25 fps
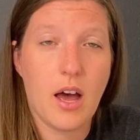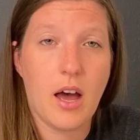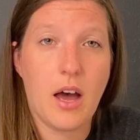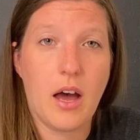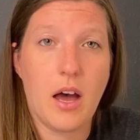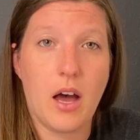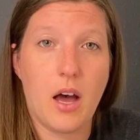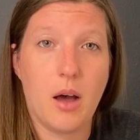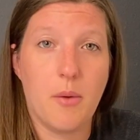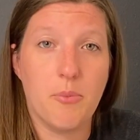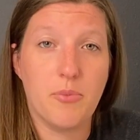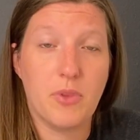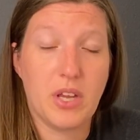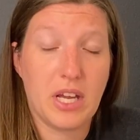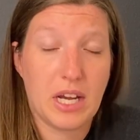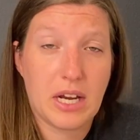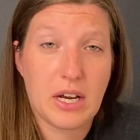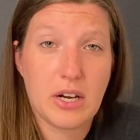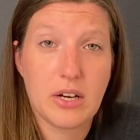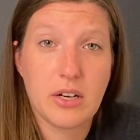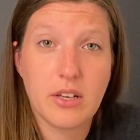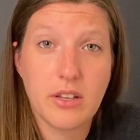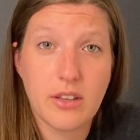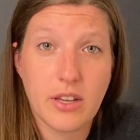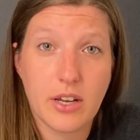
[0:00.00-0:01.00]
The
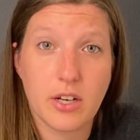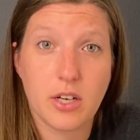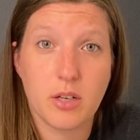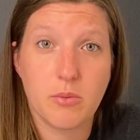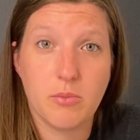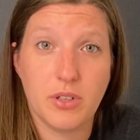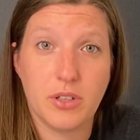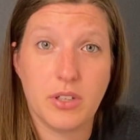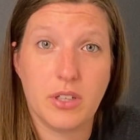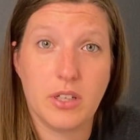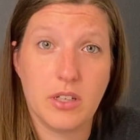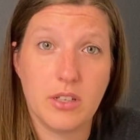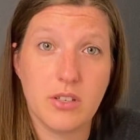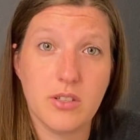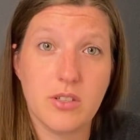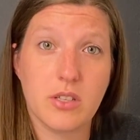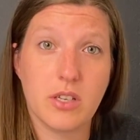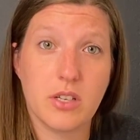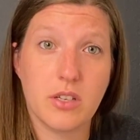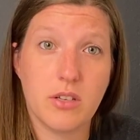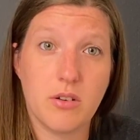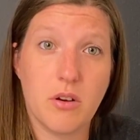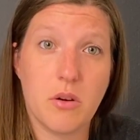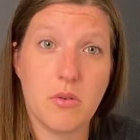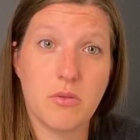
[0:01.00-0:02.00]
area that you're building it, so
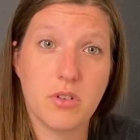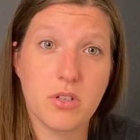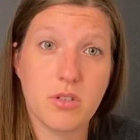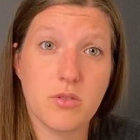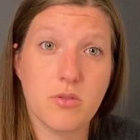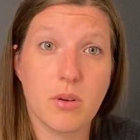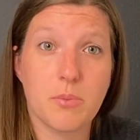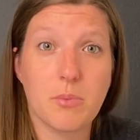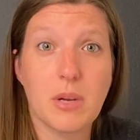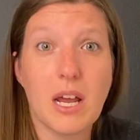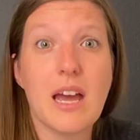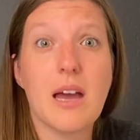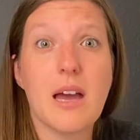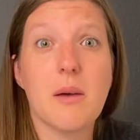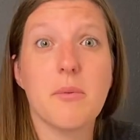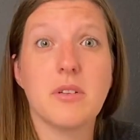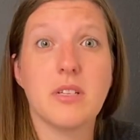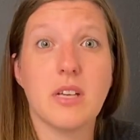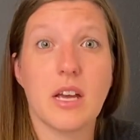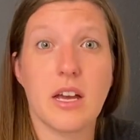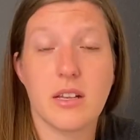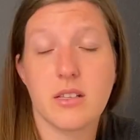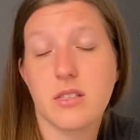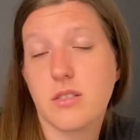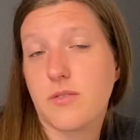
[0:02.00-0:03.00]
you don't disrupt
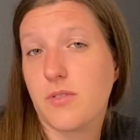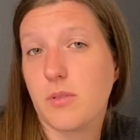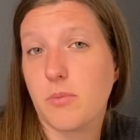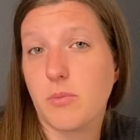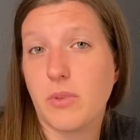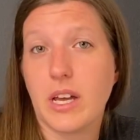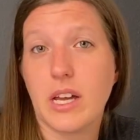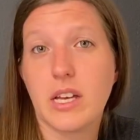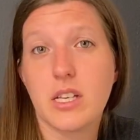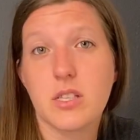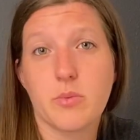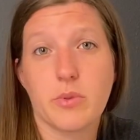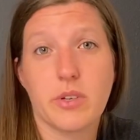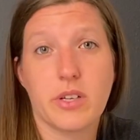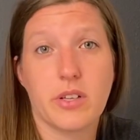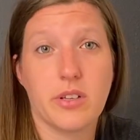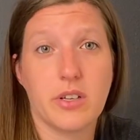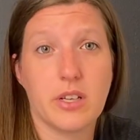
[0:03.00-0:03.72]
habitats from last week,